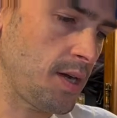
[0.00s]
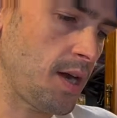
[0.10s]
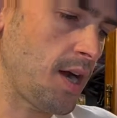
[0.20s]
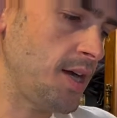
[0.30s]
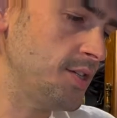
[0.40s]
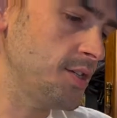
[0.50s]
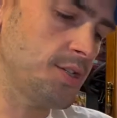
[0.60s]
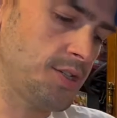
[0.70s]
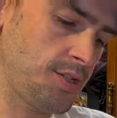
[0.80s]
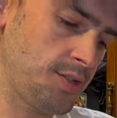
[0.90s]
I
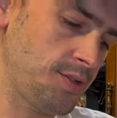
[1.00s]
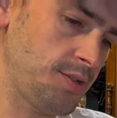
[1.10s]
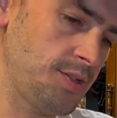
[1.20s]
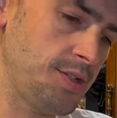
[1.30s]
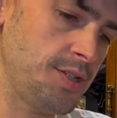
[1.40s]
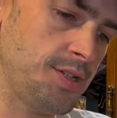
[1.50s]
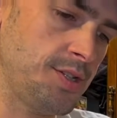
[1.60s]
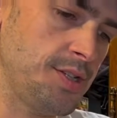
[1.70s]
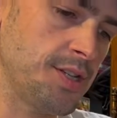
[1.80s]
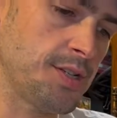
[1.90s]
just
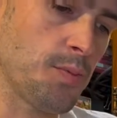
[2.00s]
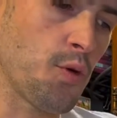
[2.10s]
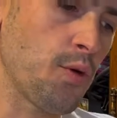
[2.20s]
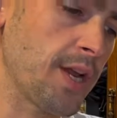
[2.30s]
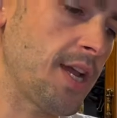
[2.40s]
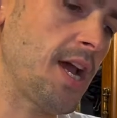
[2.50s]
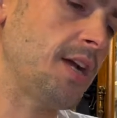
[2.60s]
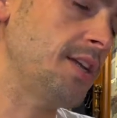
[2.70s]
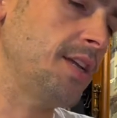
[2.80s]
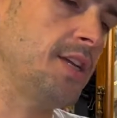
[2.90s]
did some quick
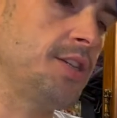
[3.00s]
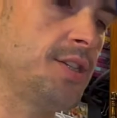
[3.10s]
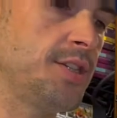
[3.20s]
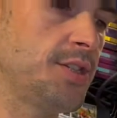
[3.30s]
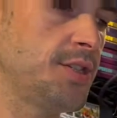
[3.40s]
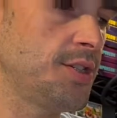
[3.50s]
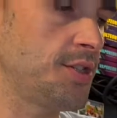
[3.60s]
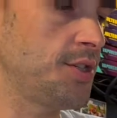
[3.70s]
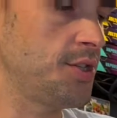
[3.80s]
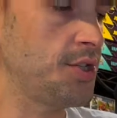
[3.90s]
calculations just
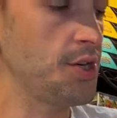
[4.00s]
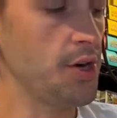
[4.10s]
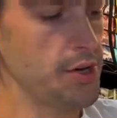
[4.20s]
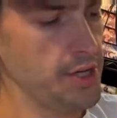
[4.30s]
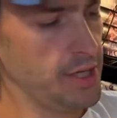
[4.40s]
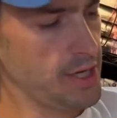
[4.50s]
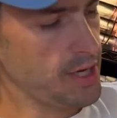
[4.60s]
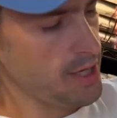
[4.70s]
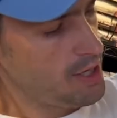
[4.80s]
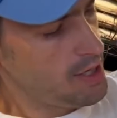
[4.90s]
to show you, like,